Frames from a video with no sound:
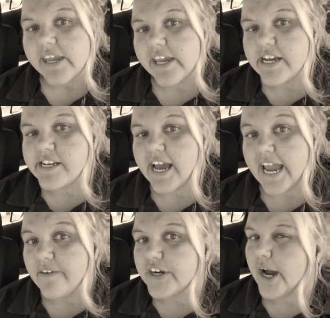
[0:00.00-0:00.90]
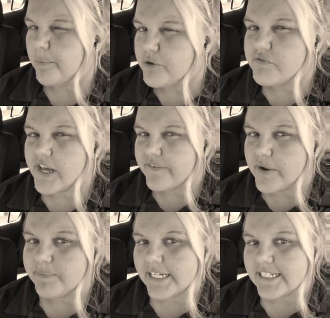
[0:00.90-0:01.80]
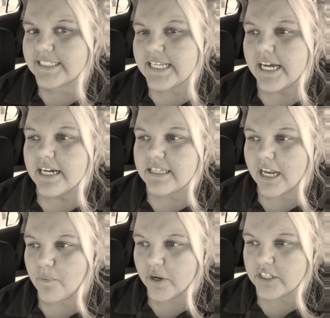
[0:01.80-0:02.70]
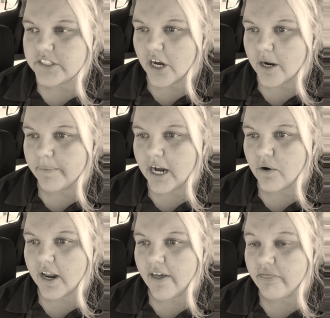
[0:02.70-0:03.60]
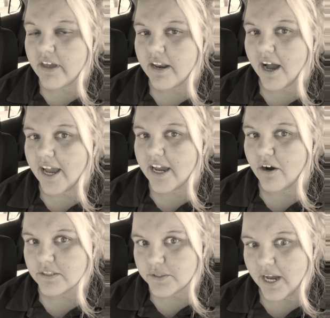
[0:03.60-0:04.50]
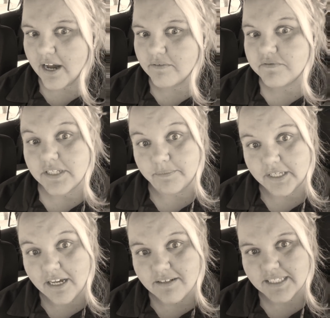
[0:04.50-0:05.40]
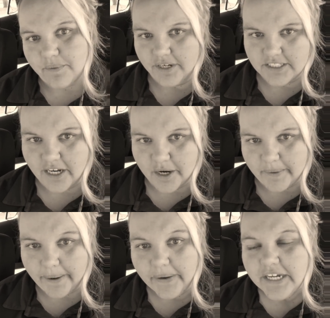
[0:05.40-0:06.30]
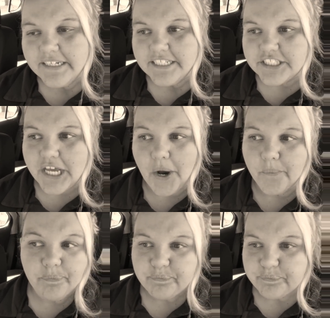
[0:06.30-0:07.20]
And I have a couple of life updates that I want to talk about. And then I also have something else I want to talk about. So